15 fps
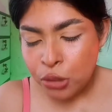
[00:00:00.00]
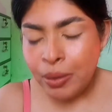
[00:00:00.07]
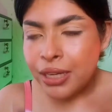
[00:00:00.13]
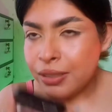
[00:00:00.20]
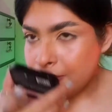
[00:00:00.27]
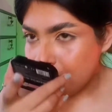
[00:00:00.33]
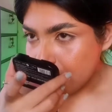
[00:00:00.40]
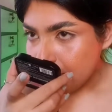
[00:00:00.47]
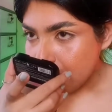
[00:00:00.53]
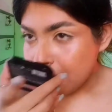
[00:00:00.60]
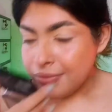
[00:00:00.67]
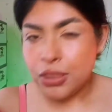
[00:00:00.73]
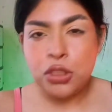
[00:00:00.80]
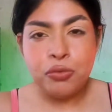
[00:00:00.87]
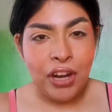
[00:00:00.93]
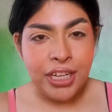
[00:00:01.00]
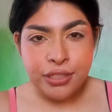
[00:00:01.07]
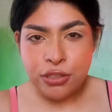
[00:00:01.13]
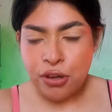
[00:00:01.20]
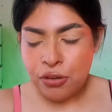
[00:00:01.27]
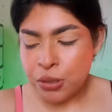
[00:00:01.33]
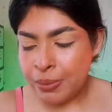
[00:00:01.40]
but it's very
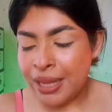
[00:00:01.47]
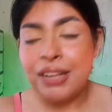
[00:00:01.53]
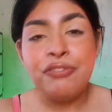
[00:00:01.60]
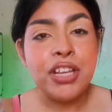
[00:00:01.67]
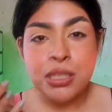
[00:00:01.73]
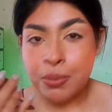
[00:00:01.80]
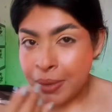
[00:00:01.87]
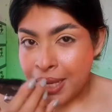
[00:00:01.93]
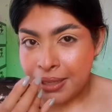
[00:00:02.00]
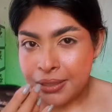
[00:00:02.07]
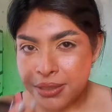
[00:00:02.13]
strong smell if I smell it.